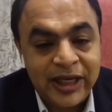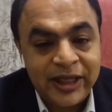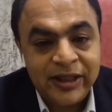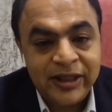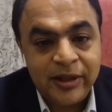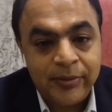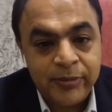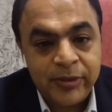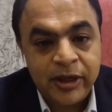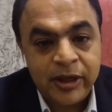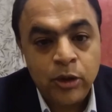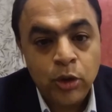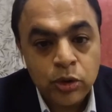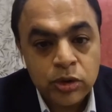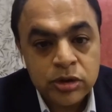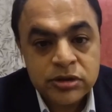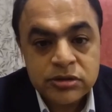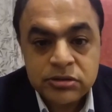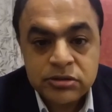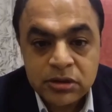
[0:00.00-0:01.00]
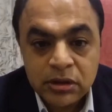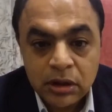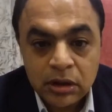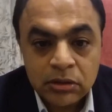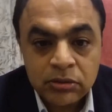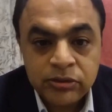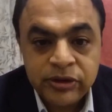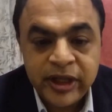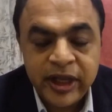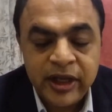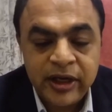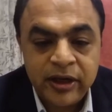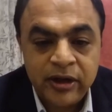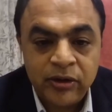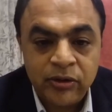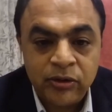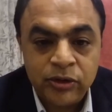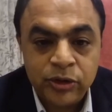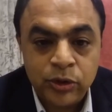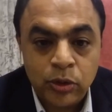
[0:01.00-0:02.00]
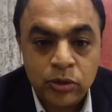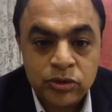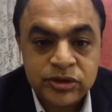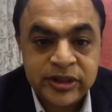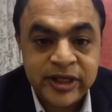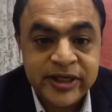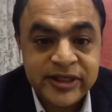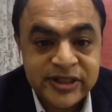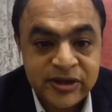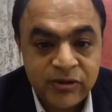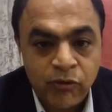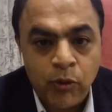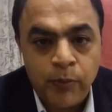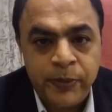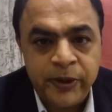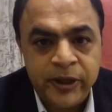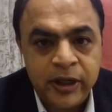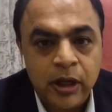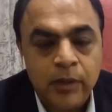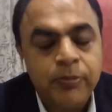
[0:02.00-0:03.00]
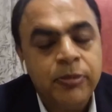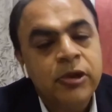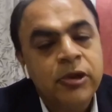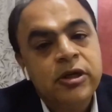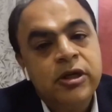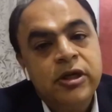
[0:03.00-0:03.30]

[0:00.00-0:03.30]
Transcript: telling them that look, there things have opened up.